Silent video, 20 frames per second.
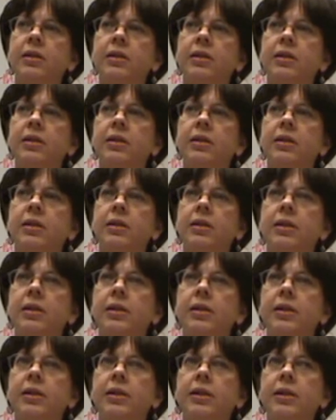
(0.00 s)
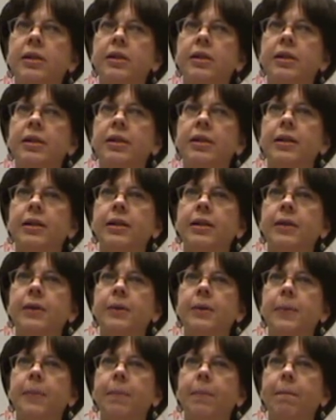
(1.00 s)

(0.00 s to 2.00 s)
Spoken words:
(silence)